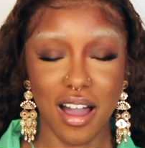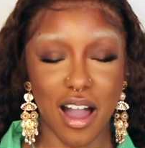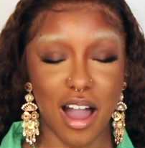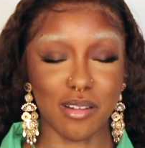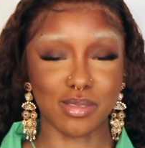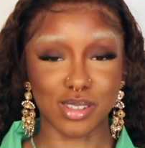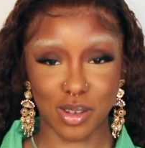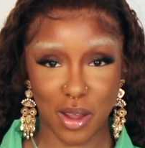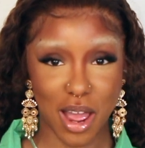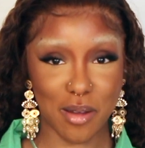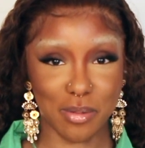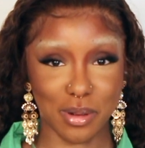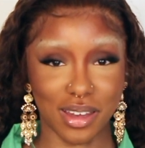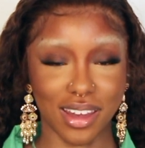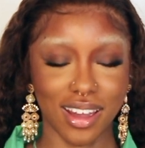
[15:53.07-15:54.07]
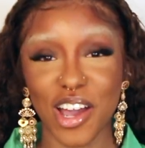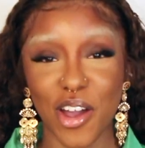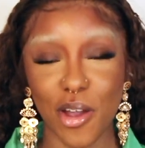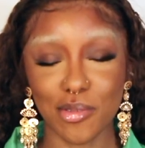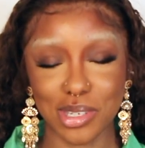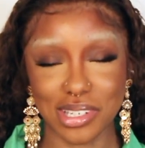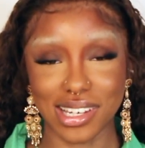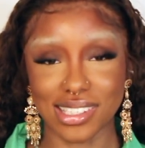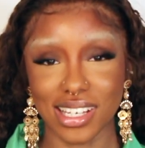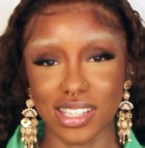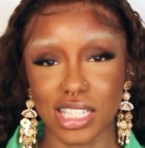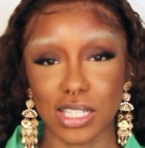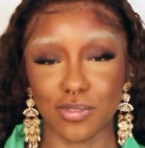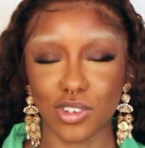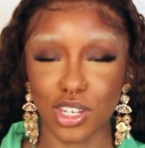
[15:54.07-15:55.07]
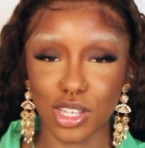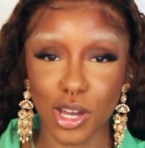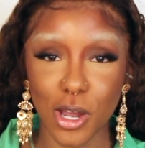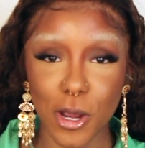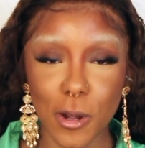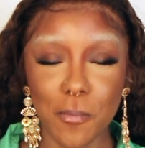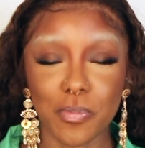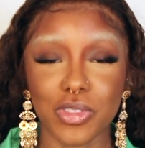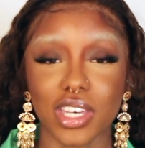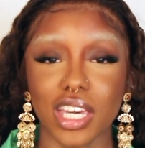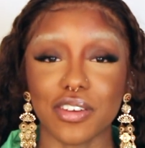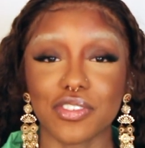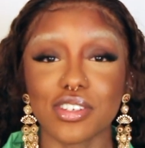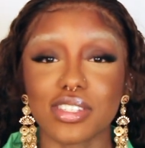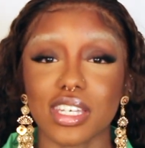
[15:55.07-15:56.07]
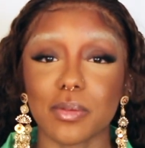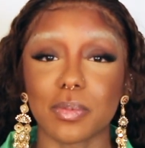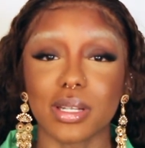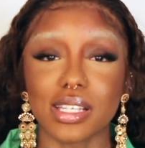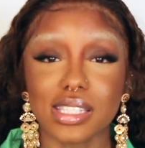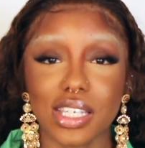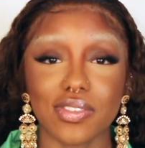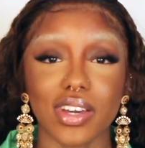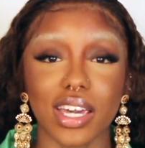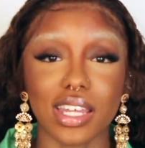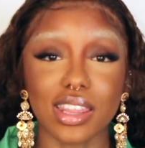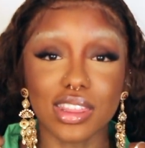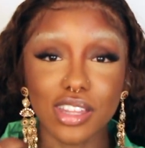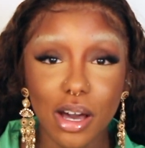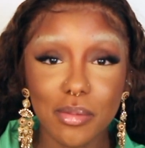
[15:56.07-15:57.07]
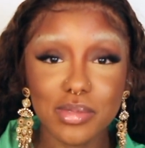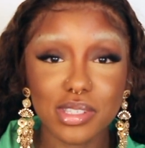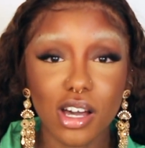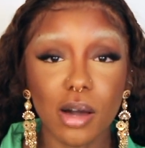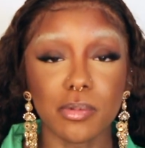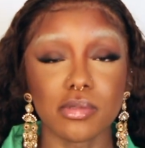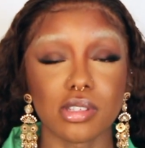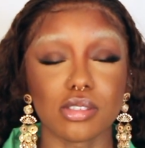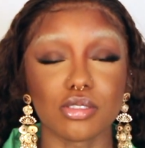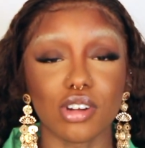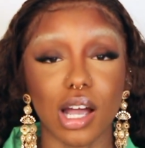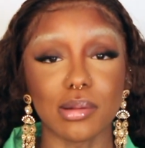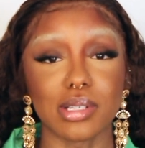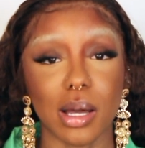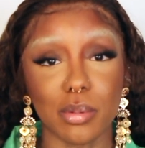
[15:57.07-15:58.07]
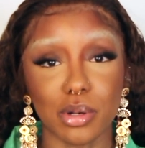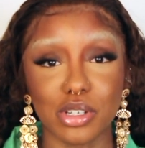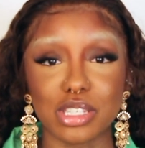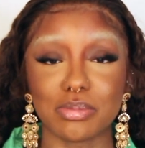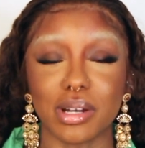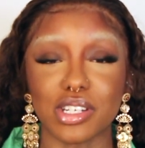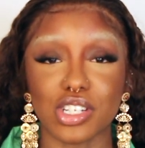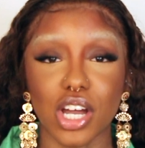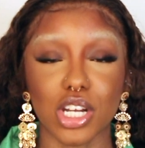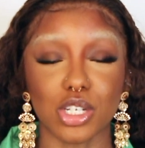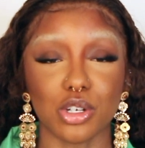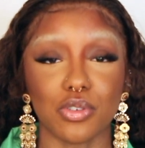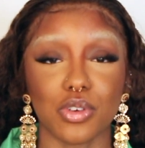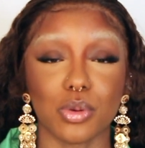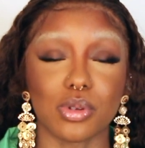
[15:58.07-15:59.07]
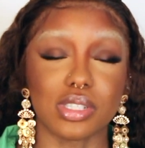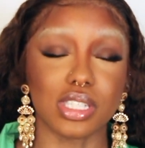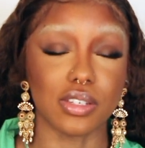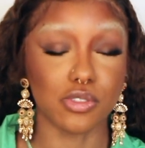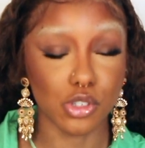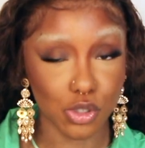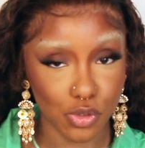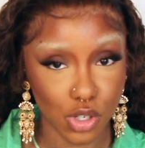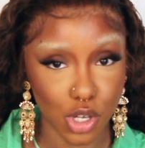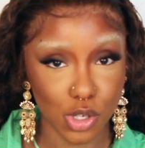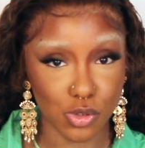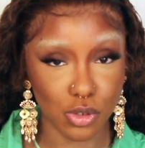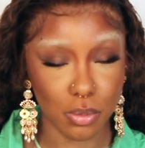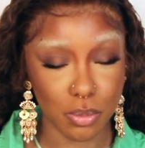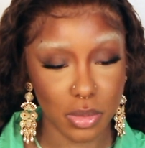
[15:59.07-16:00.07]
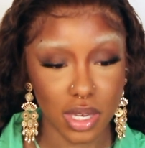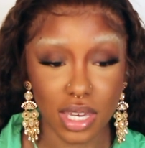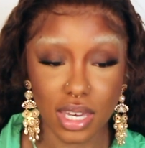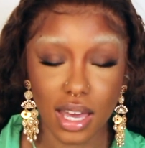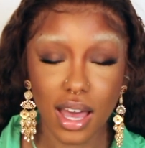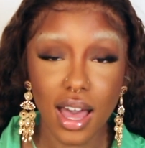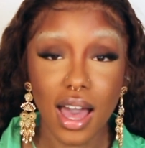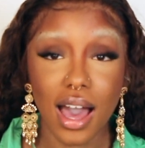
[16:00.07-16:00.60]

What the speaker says: I'm so happy. I hope you guys liked this video. If you did, please give it a thumbs up and subscribe down below to my channel if you want to see future videos from me.